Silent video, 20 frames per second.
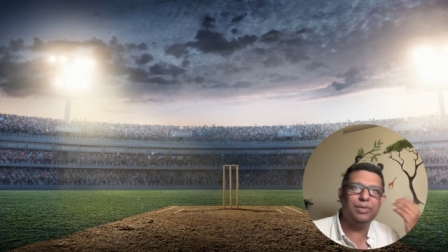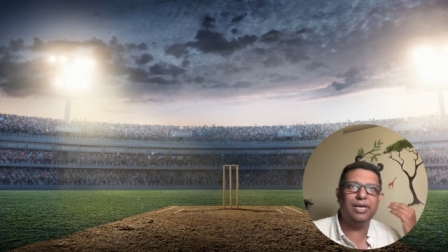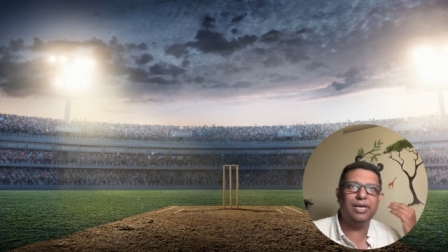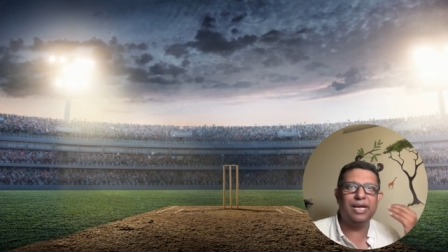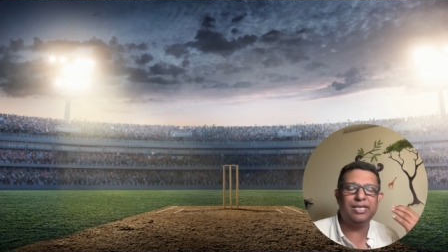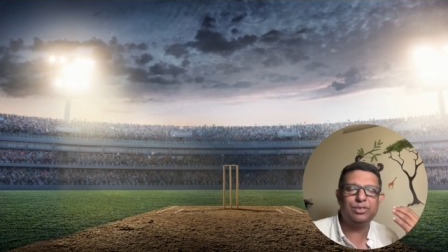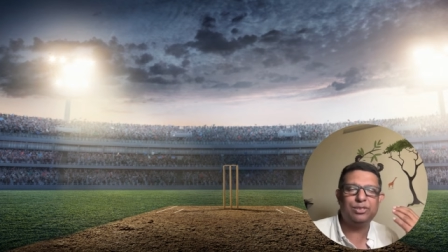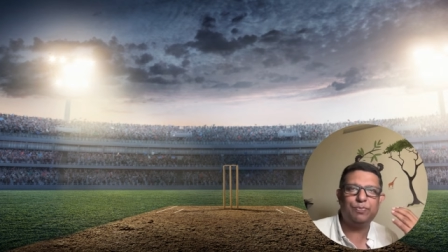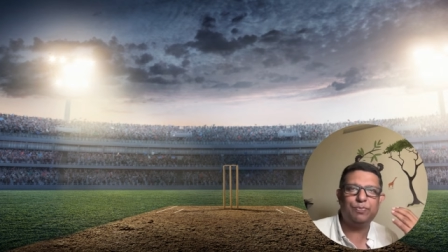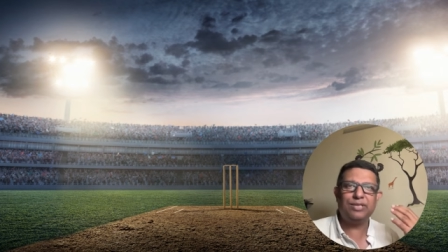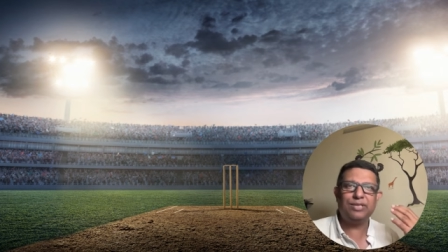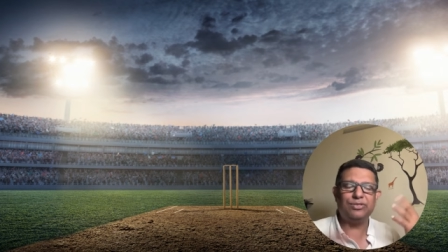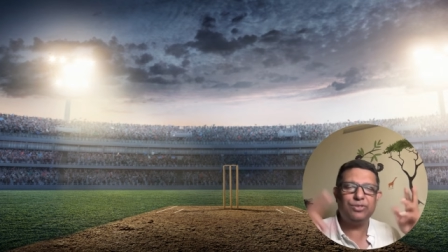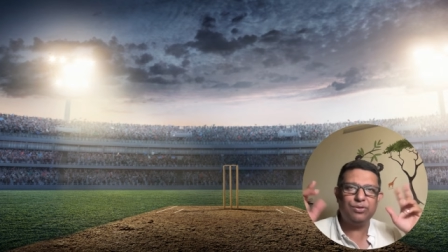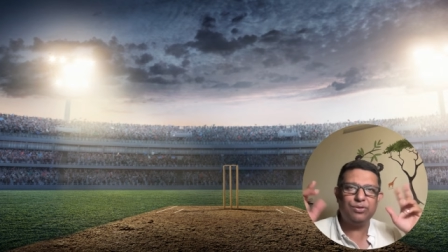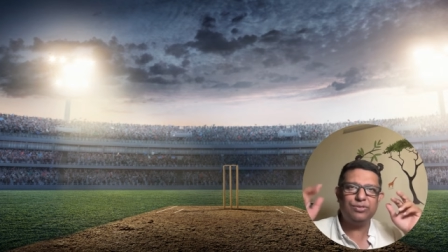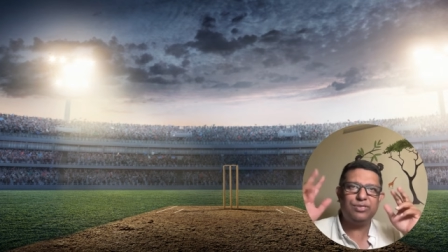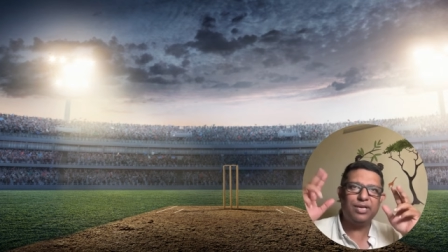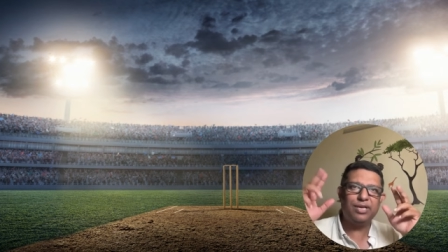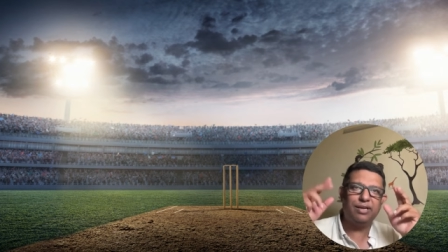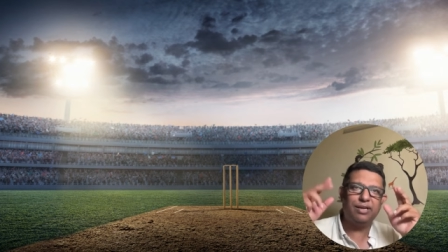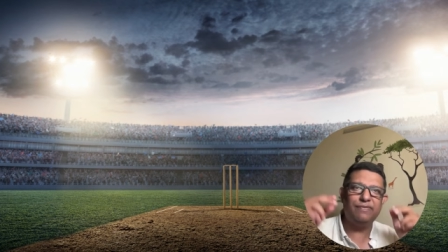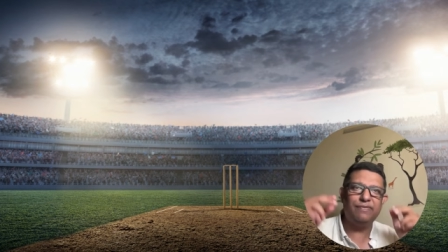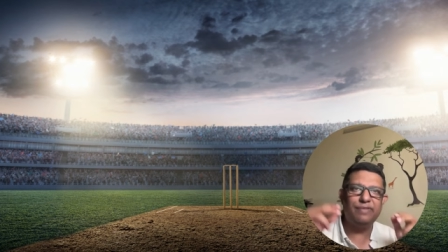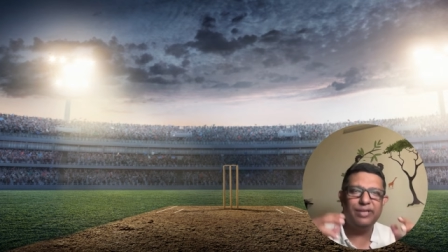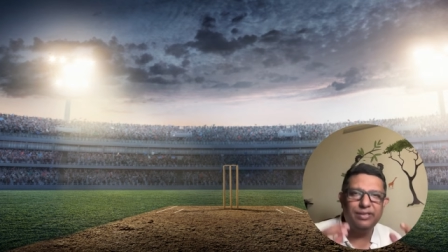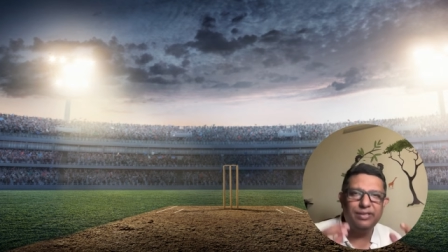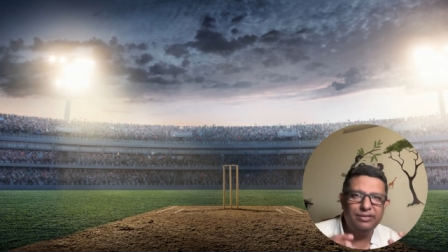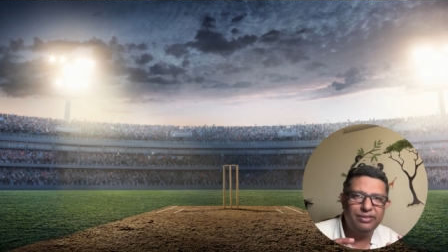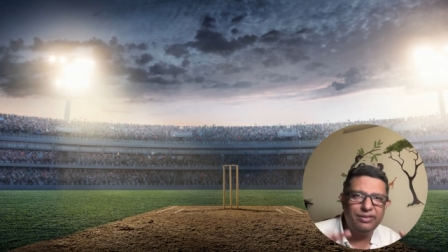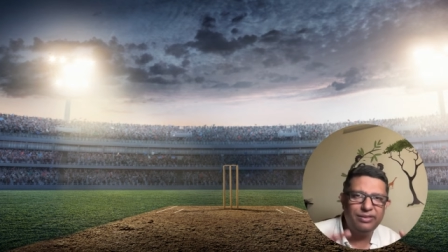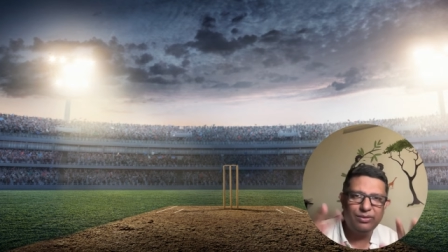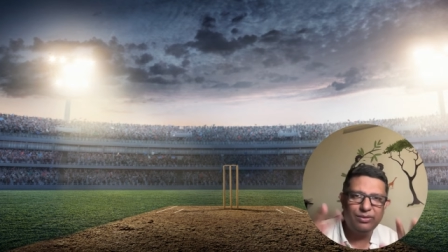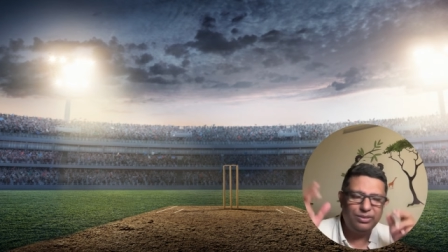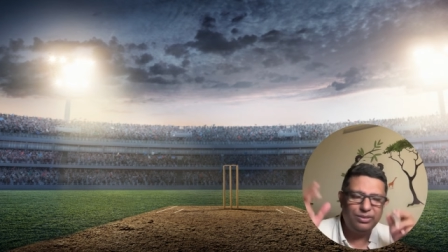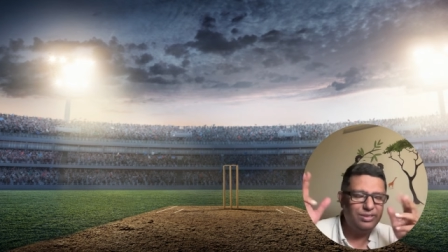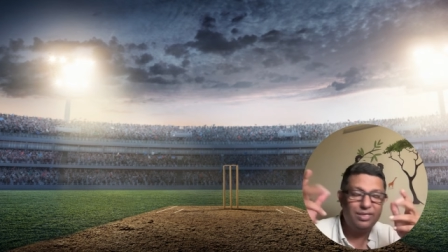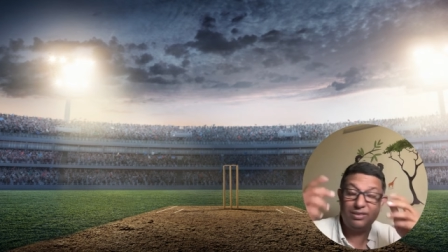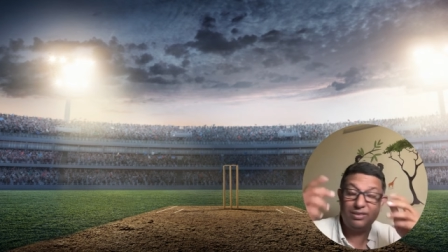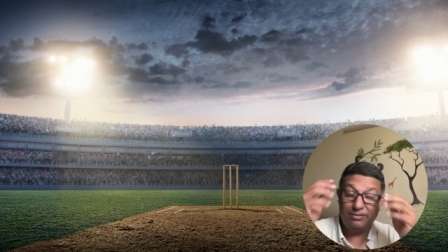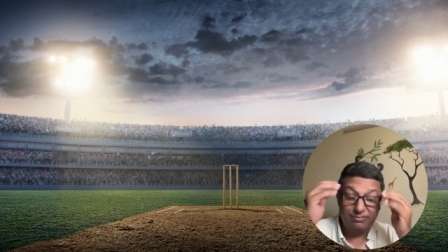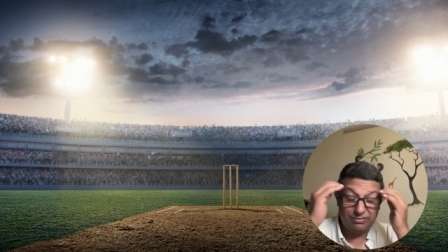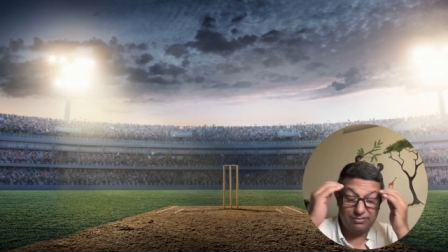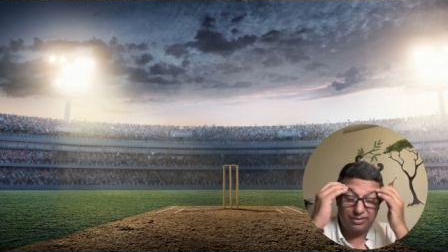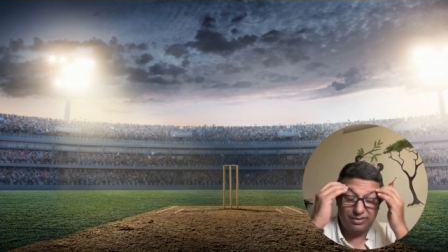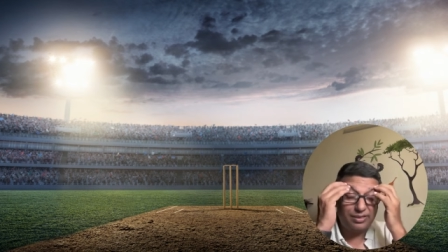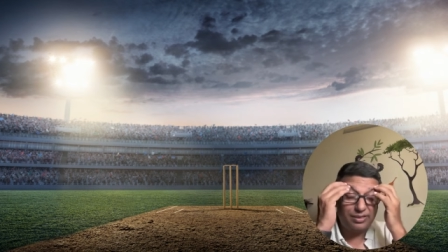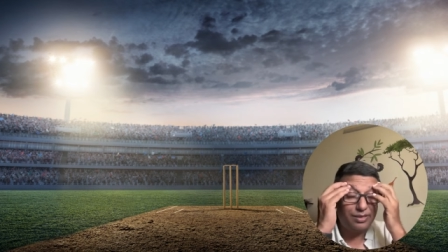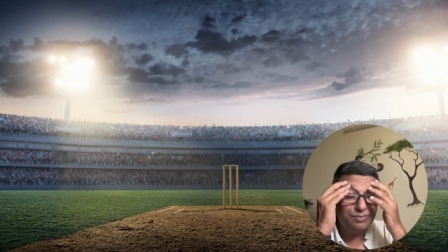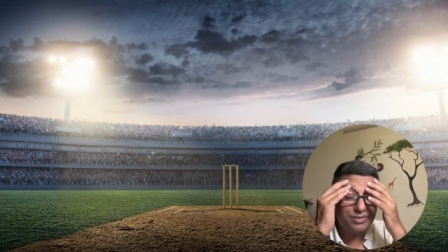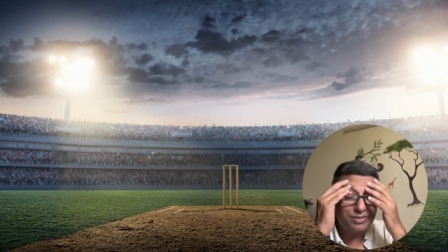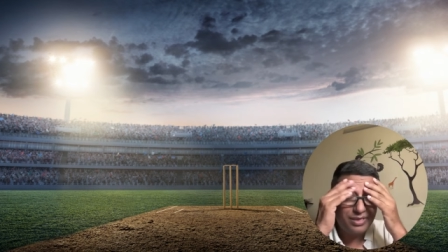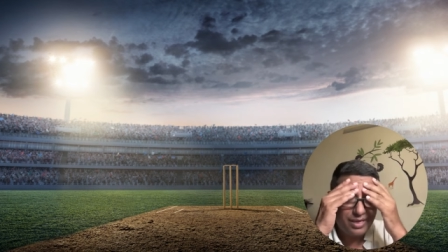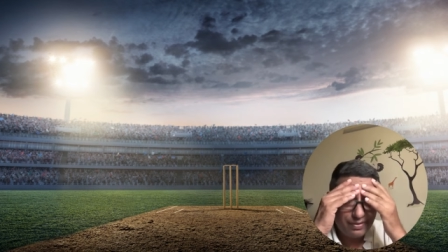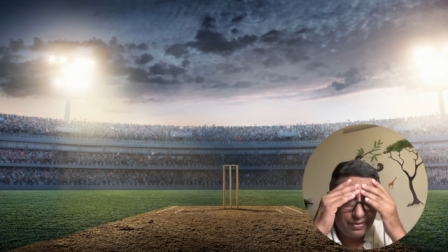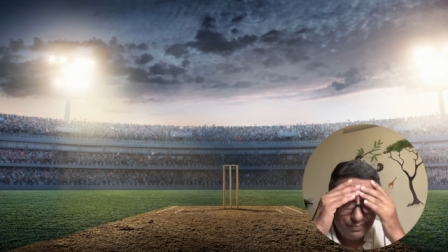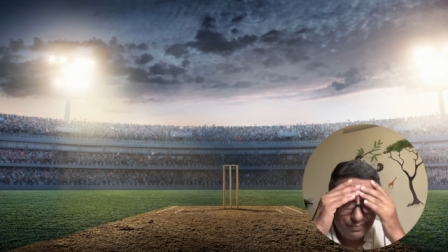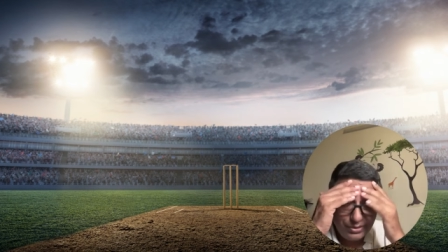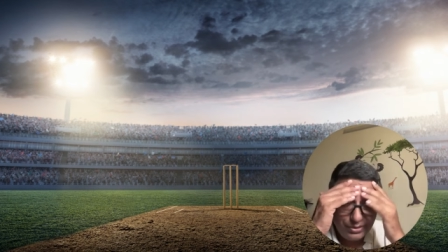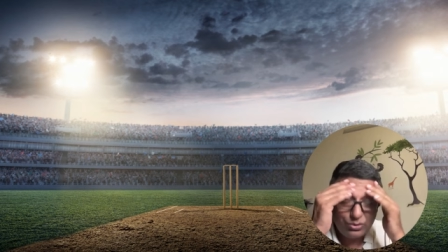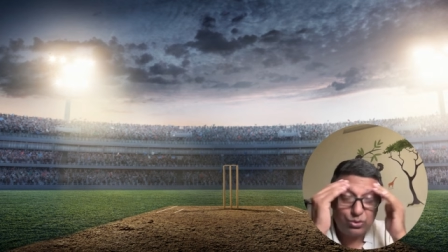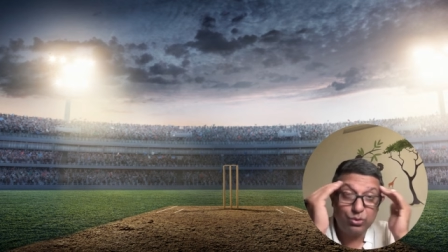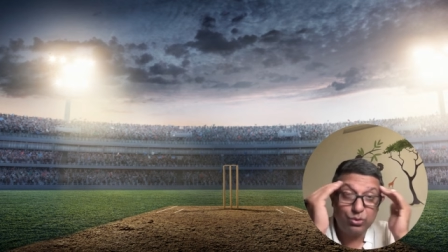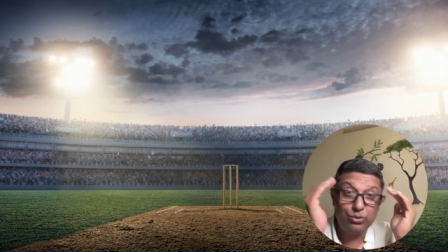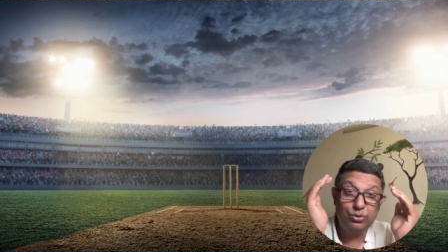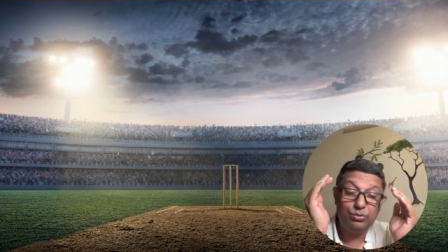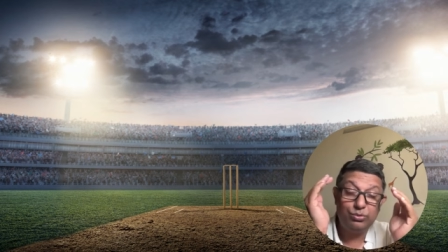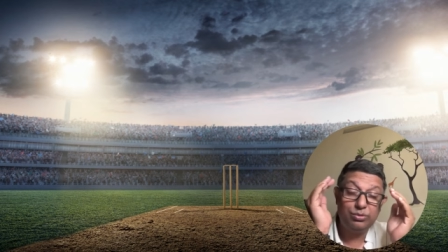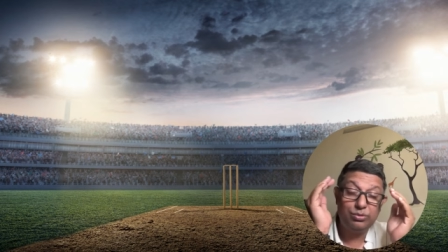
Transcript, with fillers: express yourself and you know these are the terms that have been so